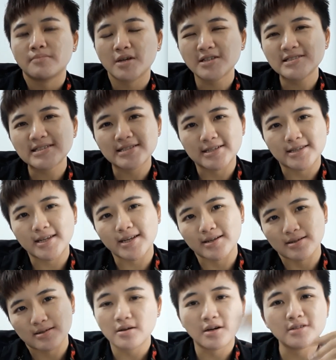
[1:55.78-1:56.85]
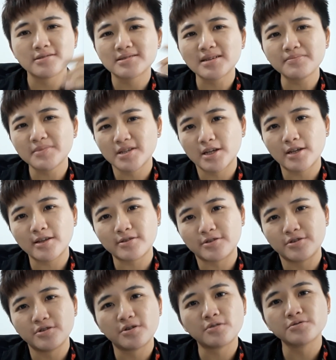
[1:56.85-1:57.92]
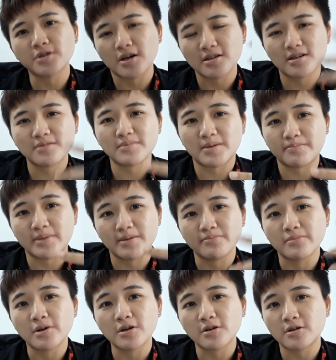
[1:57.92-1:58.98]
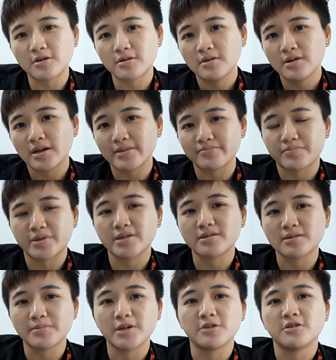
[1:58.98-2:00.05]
Because here's the thing, on some days, euro dollar might be more unpredictable.